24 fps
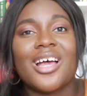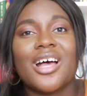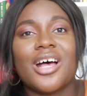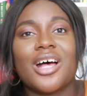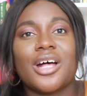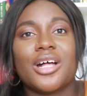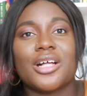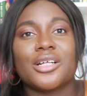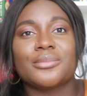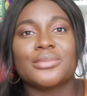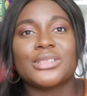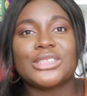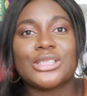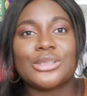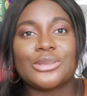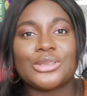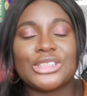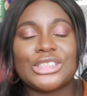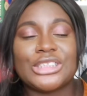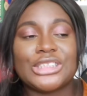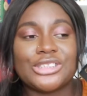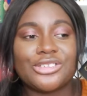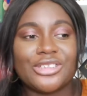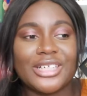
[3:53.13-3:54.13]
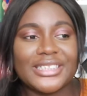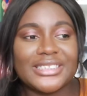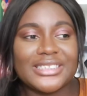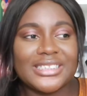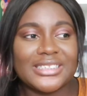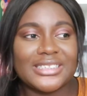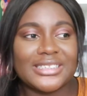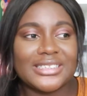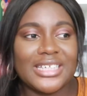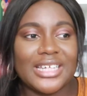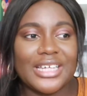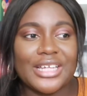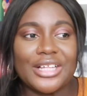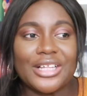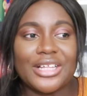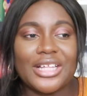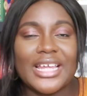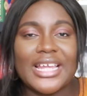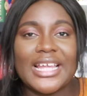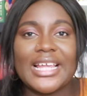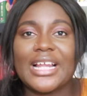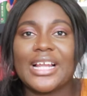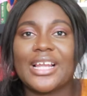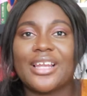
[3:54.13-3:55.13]
So she strikes this deal,
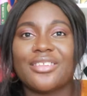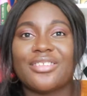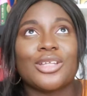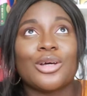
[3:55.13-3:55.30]
and